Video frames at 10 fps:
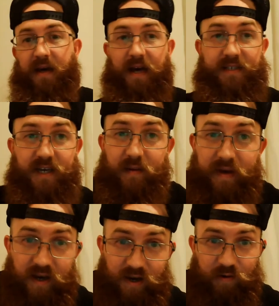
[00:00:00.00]

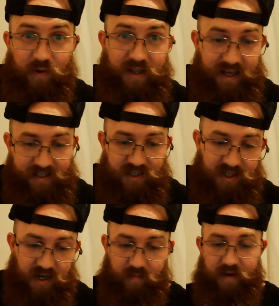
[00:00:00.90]
a good one, ladies and
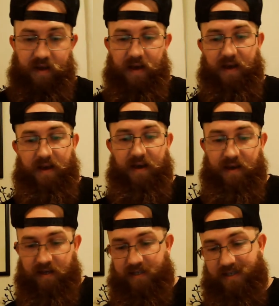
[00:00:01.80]
gentlemen.
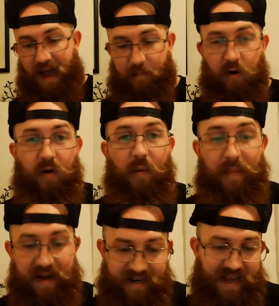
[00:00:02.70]
Cyber
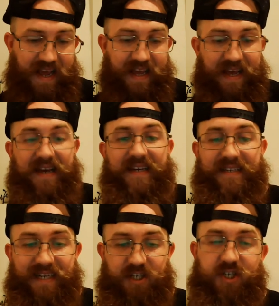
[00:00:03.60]
Monday
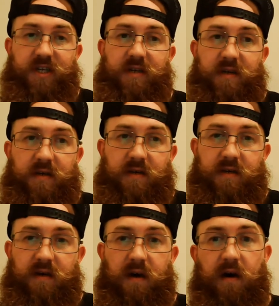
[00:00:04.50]
edition
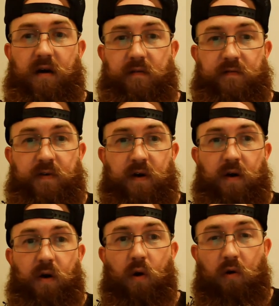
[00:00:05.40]
of
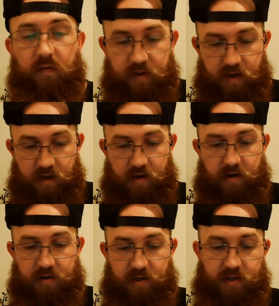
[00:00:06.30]
Over the
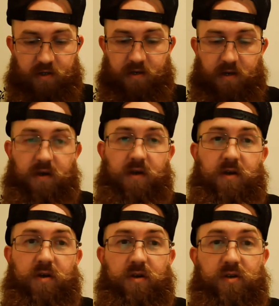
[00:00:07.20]
Years.
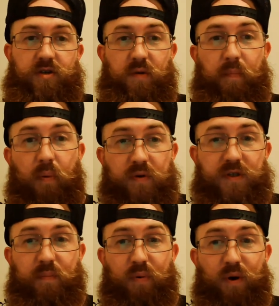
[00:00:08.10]

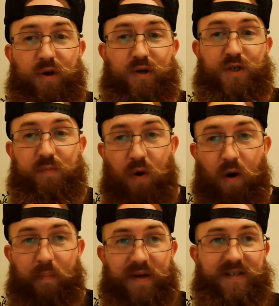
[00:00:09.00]
Support your small
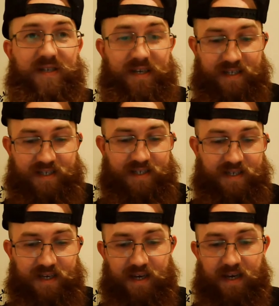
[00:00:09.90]
business.
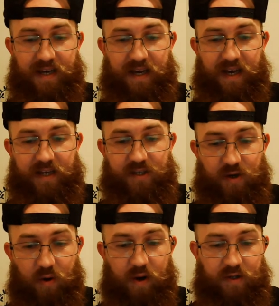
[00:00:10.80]
It's
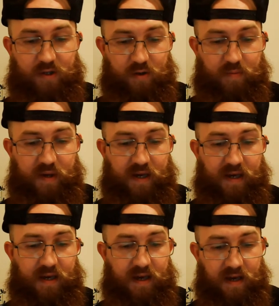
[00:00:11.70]
going to
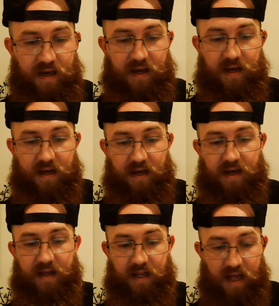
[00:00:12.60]
be
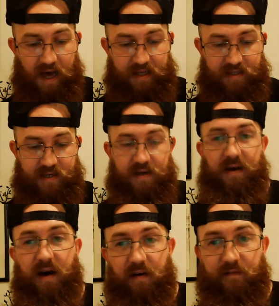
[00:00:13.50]
a lot
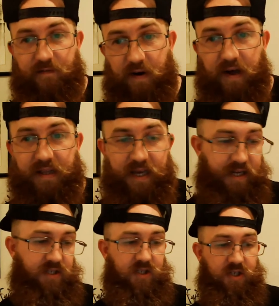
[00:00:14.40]
of fun, ladies and